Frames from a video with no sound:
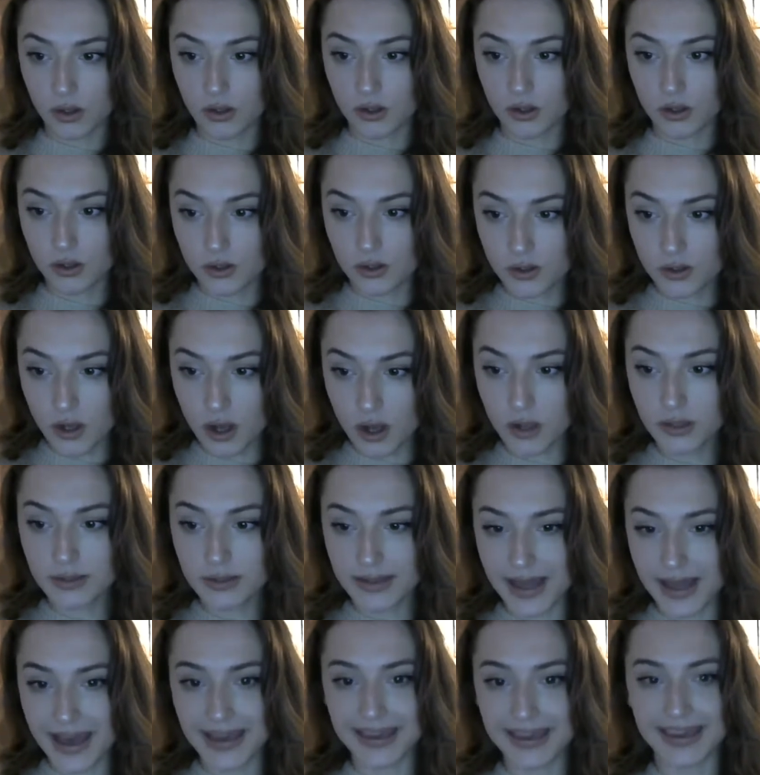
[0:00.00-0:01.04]
You're not
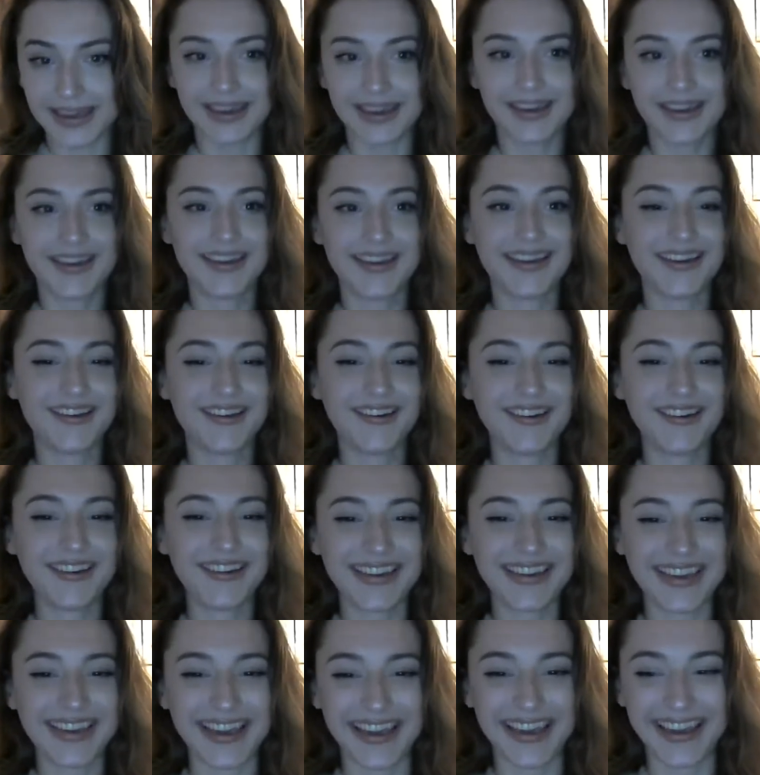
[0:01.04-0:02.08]
lagging.
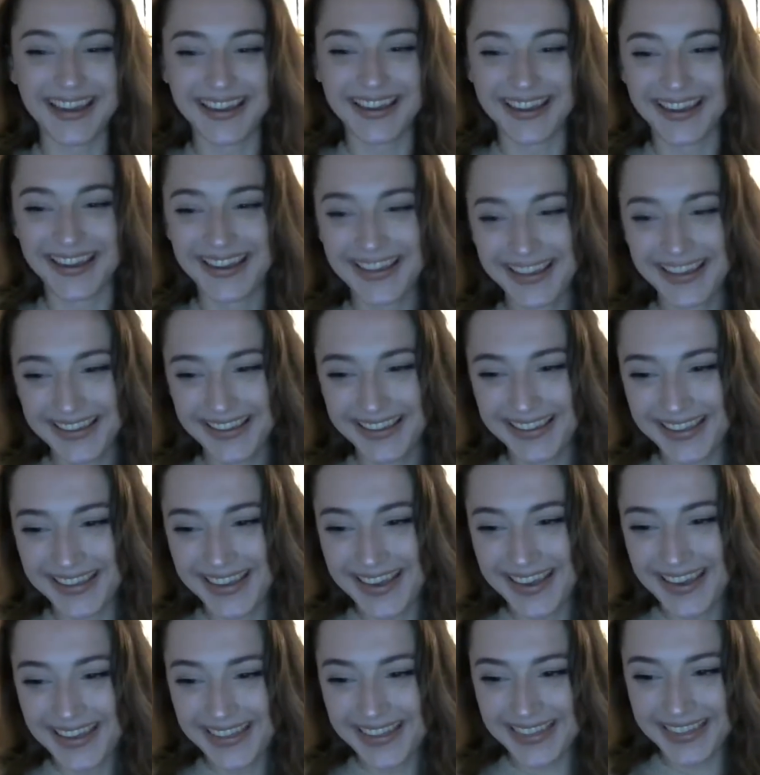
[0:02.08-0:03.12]
Okay.
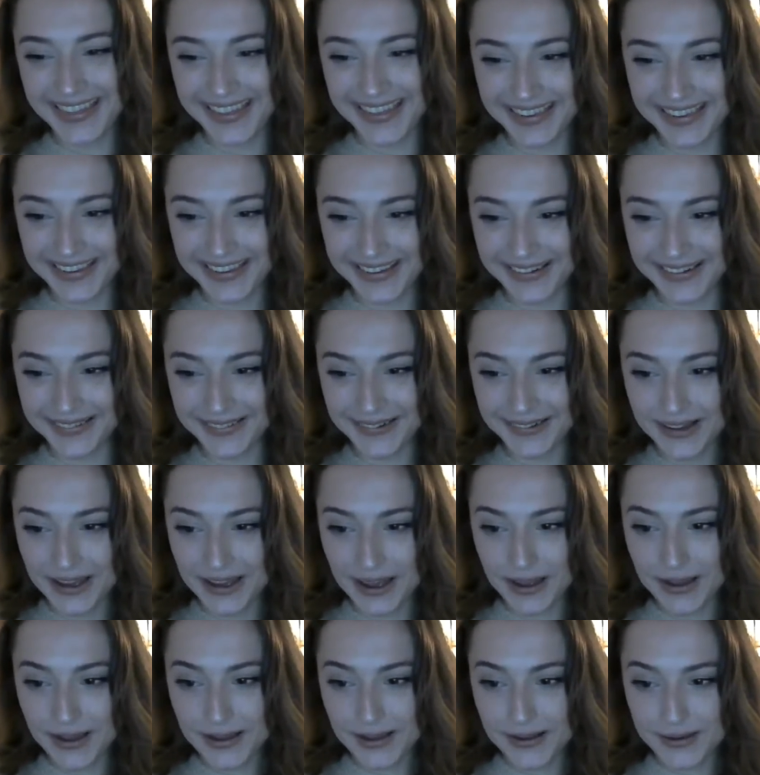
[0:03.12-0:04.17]
Thank you.
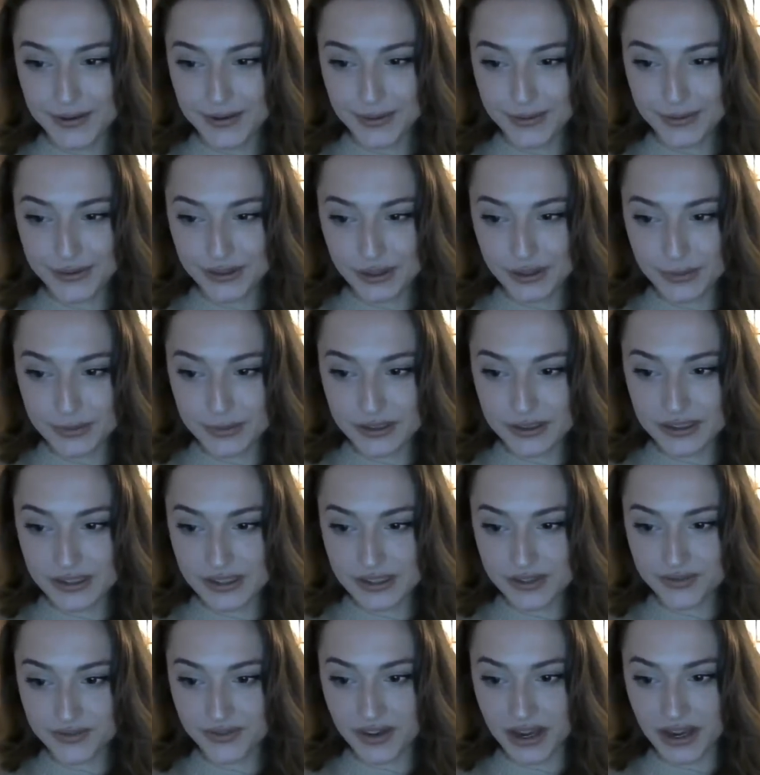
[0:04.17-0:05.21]
No, stream is
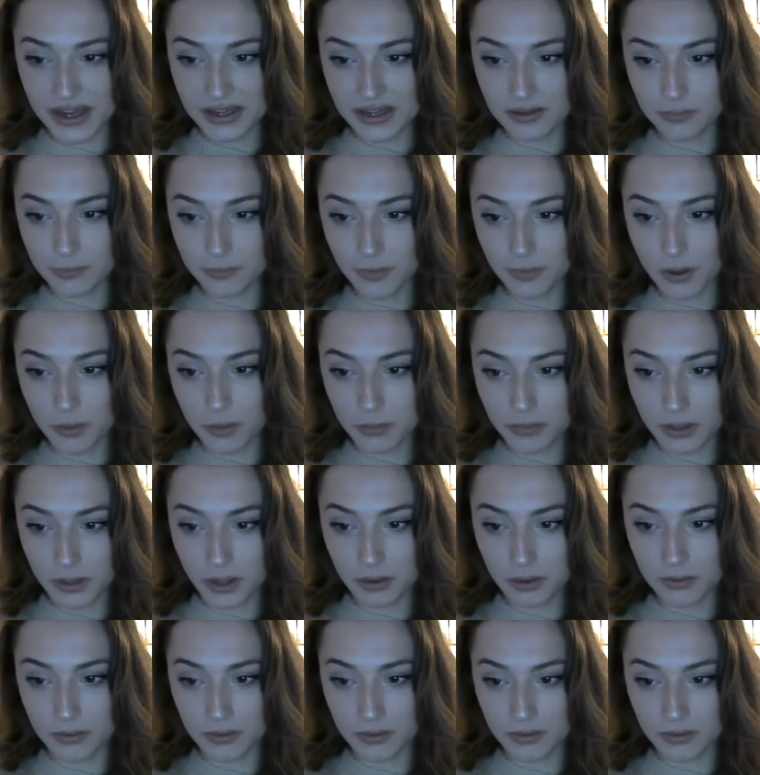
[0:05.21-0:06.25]
just fine. We'll probably
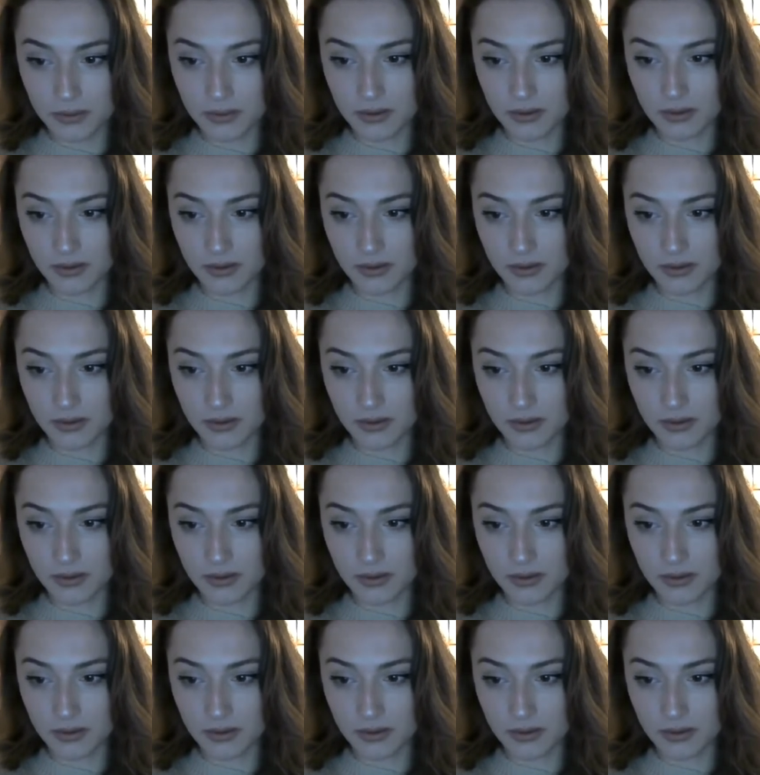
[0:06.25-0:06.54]
on